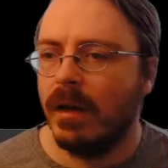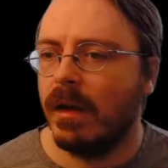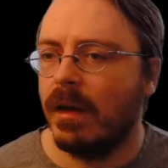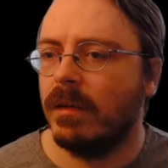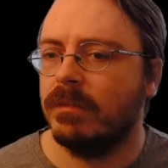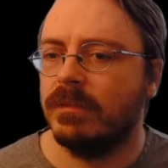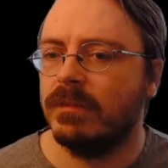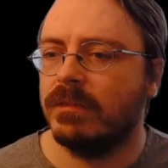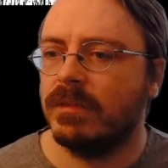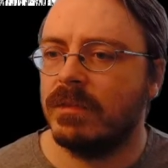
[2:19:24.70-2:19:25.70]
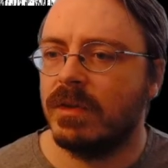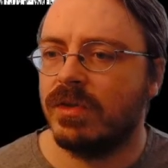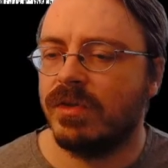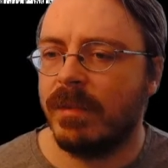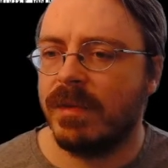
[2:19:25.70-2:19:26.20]

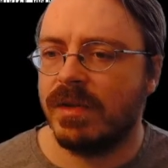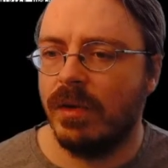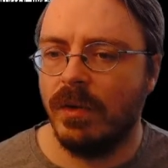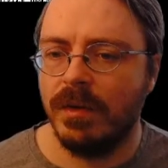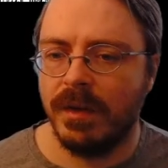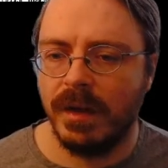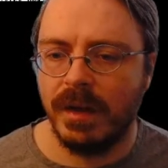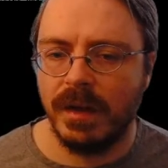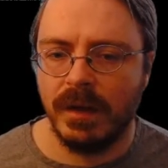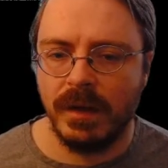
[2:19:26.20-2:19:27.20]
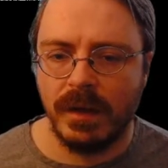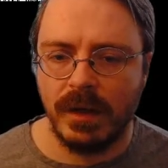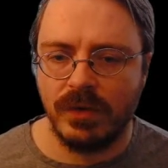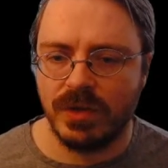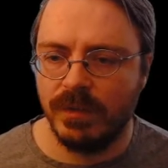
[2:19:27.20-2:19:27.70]
Let's grab this whole thing
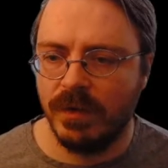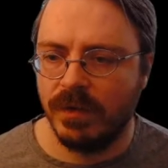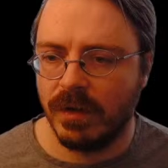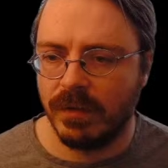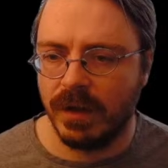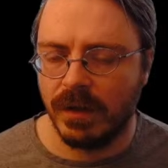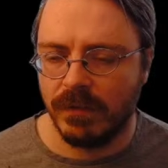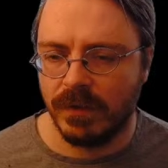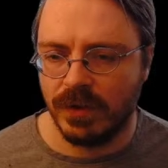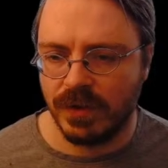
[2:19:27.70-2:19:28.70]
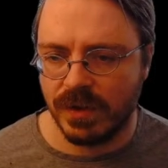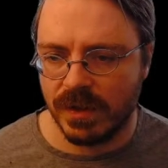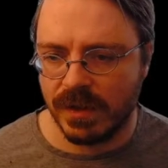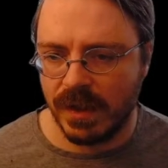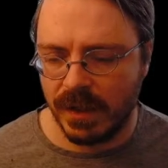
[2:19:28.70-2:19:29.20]
and just move it over here for just
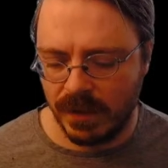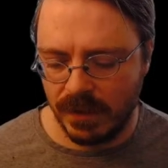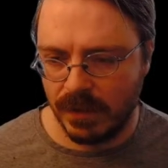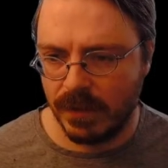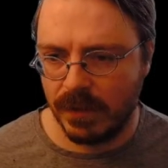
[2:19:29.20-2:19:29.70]
a second.